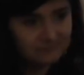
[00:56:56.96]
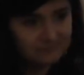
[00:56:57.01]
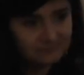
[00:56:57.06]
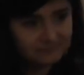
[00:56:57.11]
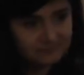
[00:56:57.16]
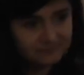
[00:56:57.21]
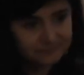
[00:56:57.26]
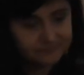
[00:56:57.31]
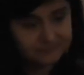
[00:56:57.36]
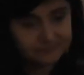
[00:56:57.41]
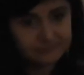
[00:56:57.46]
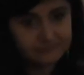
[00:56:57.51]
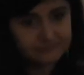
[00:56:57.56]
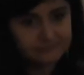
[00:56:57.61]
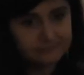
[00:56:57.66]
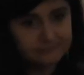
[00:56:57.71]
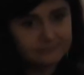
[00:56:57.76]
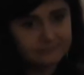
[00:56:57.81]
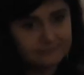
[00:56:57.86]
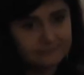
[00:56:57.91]
What made
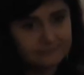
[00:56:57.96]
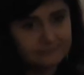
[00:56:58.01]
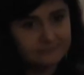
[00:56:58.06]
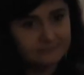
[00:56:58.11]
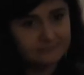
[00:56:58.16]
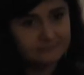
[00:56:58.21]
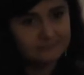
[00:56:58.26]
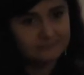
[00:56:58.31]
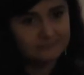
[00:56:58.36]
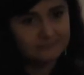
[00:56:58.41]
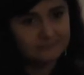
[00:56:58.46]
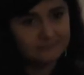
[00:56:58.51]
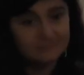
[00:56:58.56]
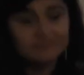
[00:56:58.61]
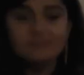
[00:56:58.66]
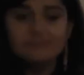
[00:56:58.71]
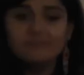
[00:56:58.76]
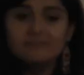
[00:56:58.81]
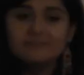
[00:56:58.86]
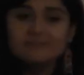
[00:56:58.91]
you a refugee?
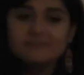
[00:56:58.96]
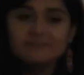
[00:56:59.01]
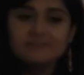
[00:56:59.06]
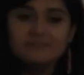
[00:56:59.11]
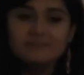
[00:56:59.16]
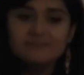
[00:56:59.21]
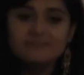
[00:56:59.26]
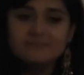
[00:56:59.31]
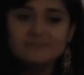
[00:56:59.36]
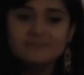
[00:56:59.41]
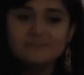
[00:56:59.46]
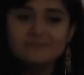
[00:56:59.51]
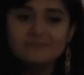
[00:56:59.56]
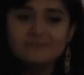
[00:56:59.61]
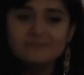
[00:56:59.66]
Why did you leave?